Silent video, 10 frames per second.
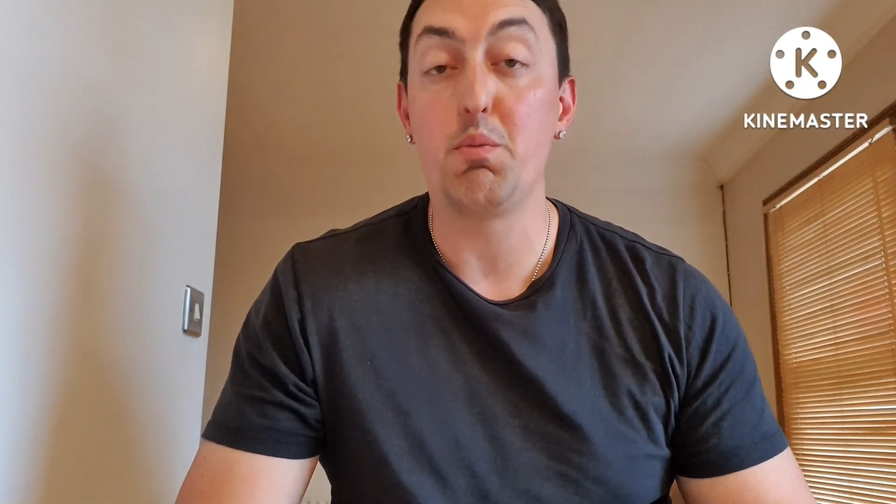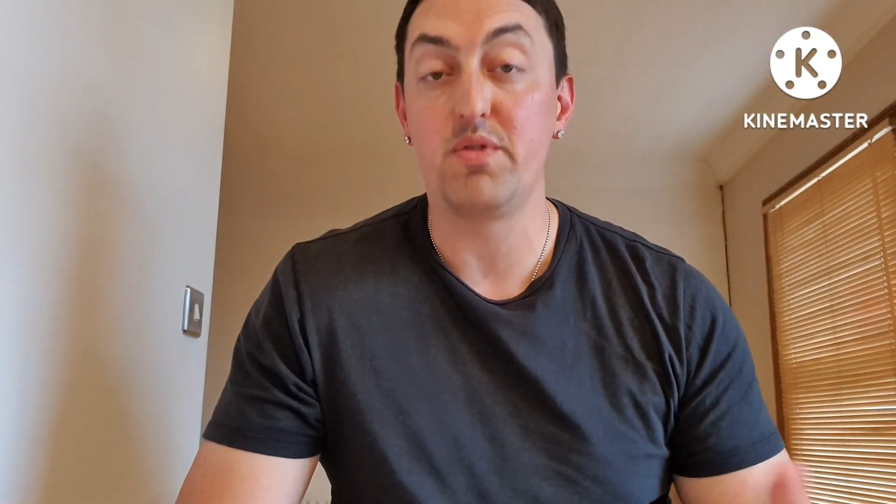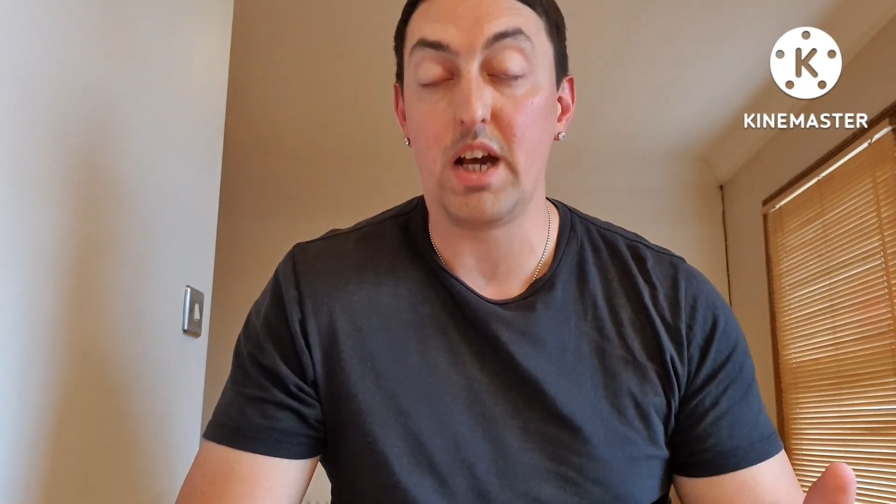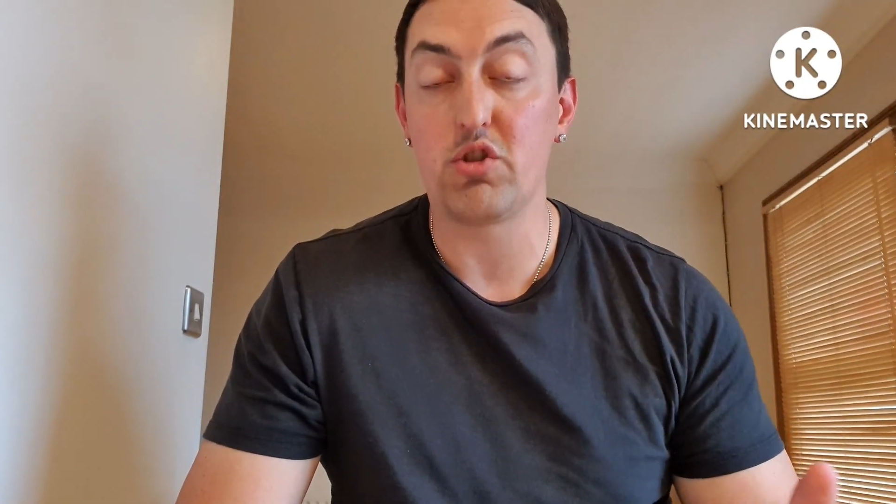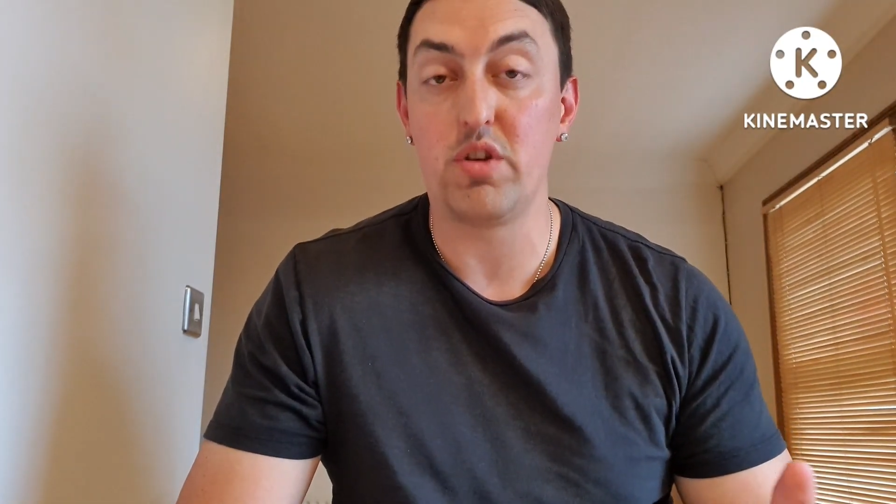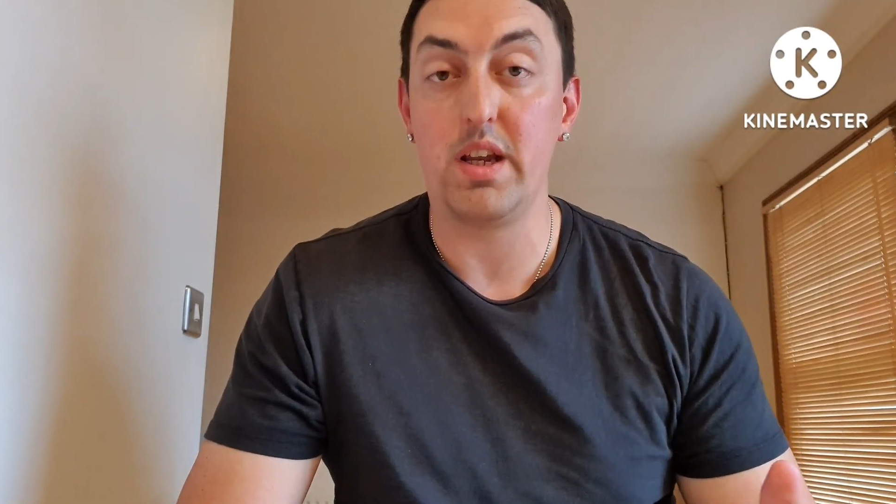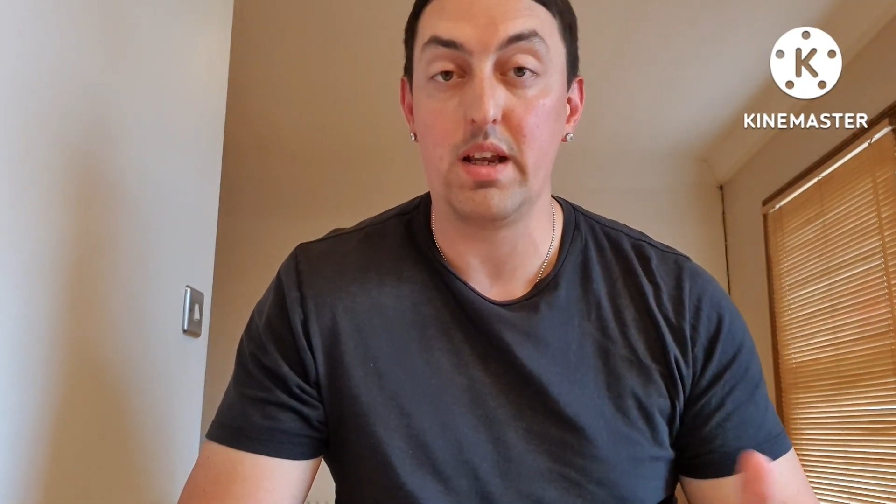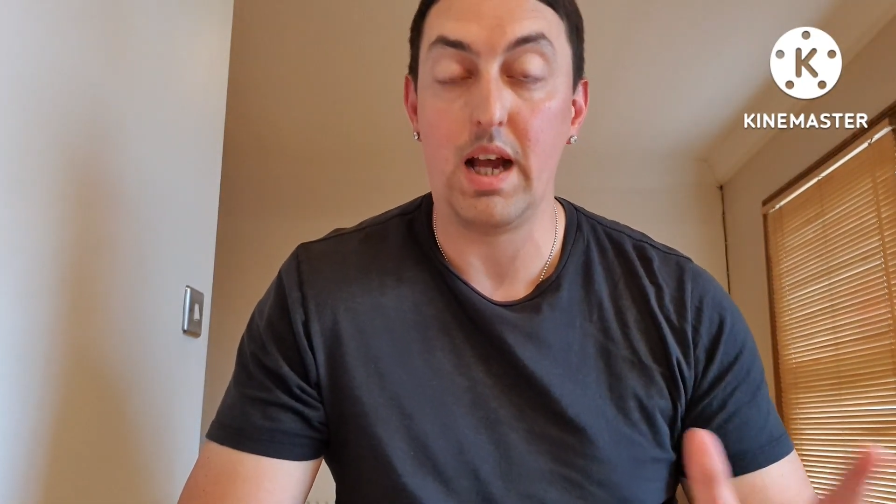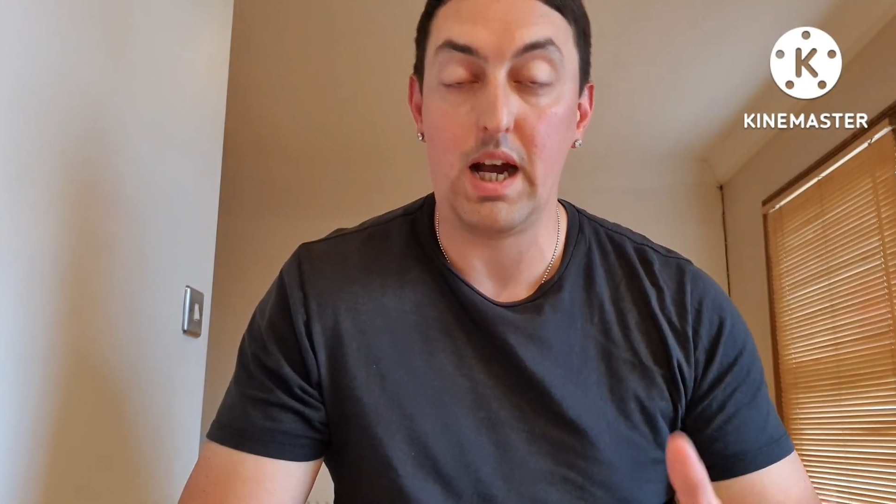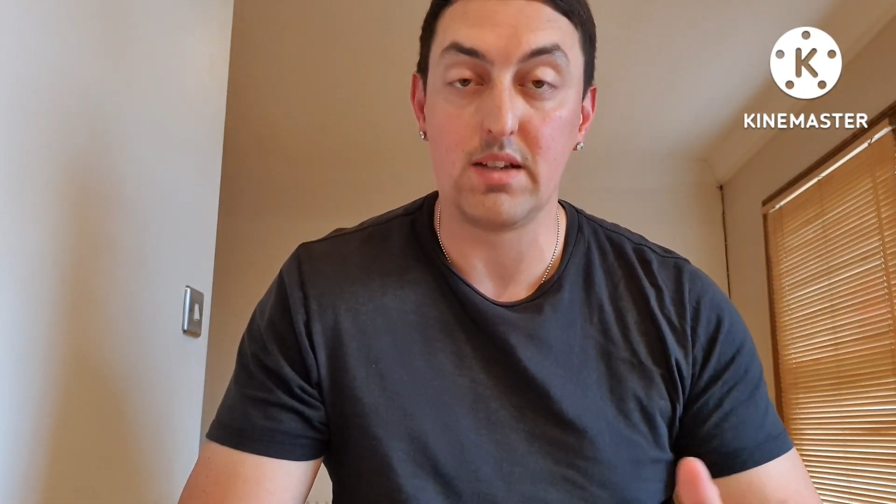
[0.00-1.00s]
was actually
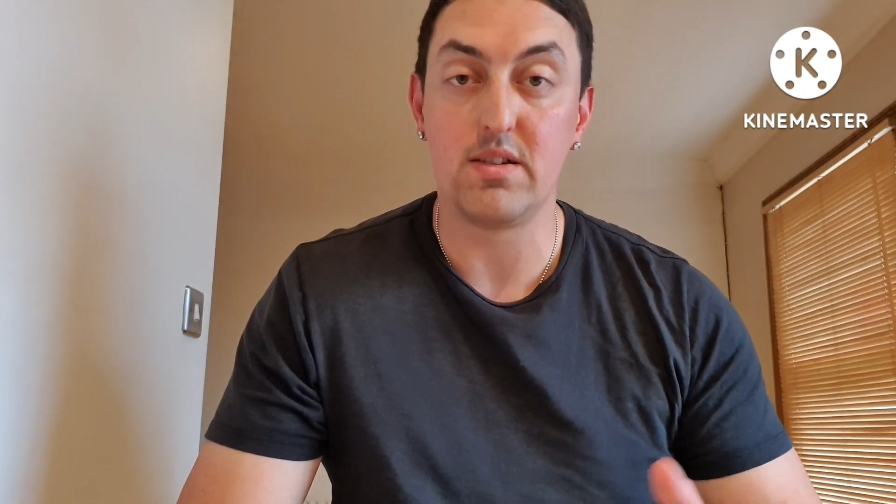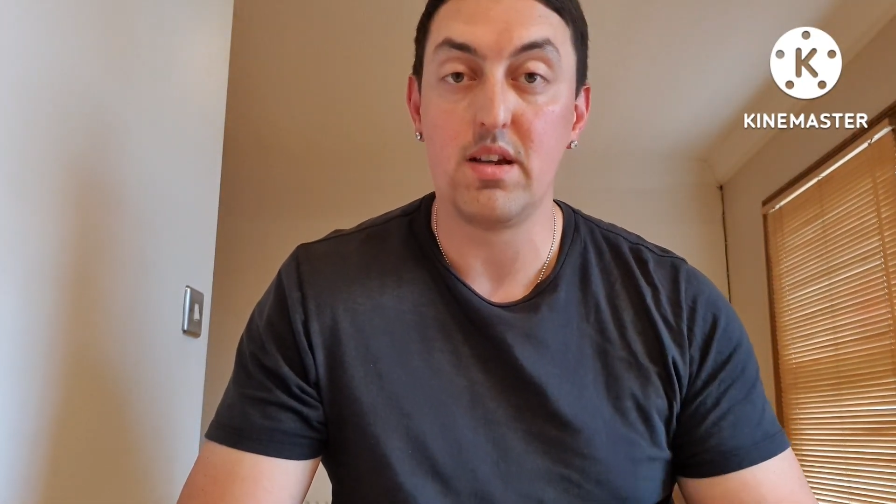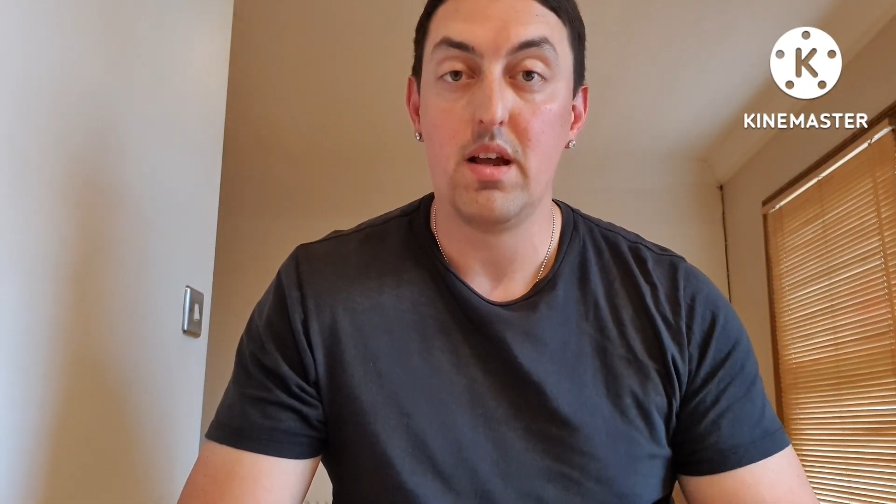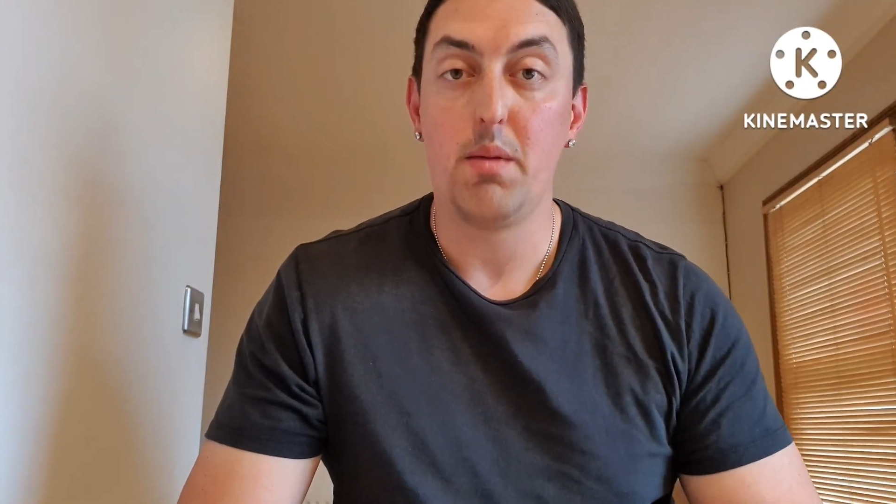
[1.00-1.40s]
at